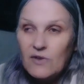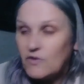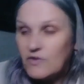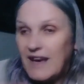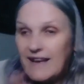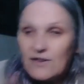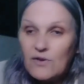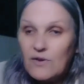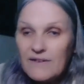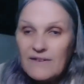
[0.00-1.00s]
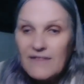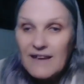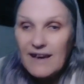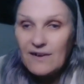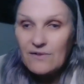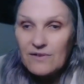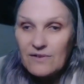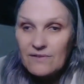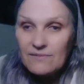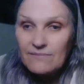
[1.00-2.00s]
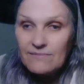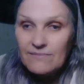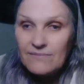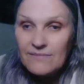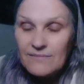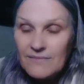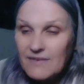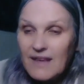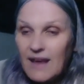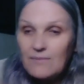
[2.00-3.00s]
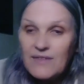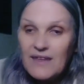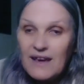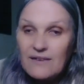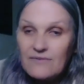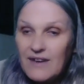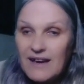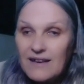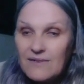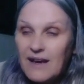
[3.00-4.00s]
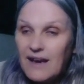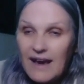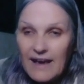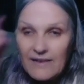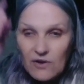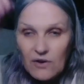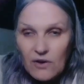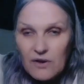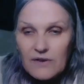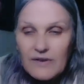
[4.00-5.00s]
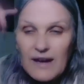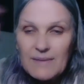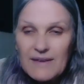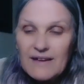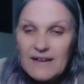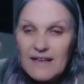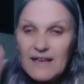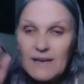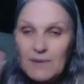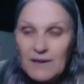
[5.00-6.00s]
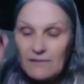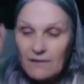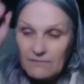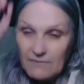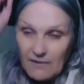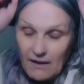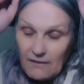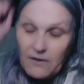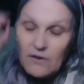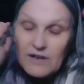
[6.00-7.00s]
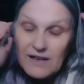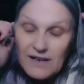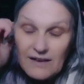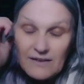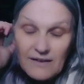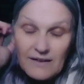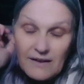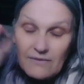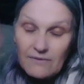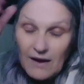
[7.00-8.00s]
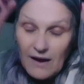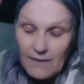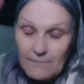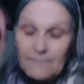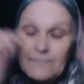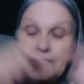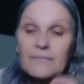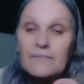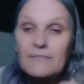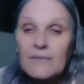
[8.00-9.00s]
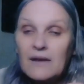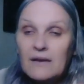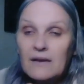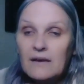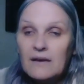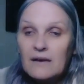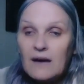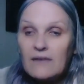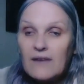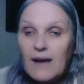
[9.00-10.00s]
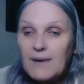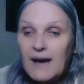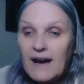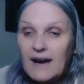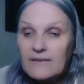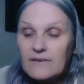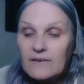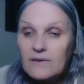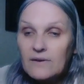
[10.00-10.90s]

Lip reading: So they had to call it something else. Same thing, right? Hare's got longer rabbits in an ear, but longer ears than a rabbit has.